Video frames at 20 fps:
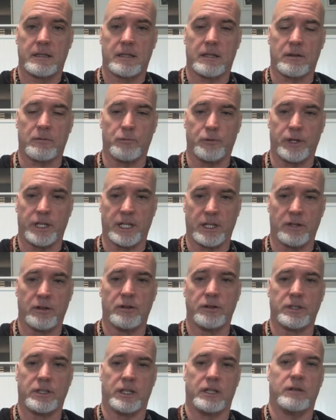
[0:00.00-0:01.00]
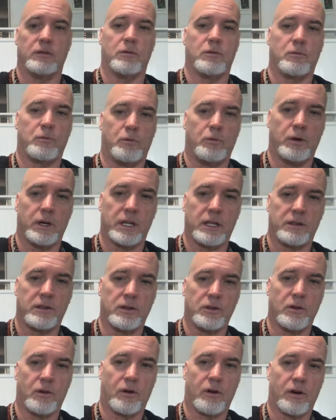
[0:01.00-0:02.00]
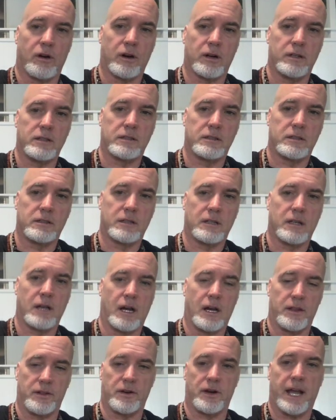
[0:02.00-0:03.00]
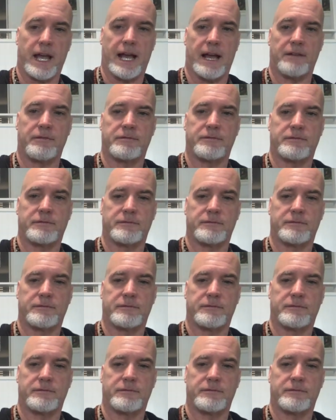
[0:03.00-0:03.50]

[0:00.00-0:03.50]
reunion with your other half?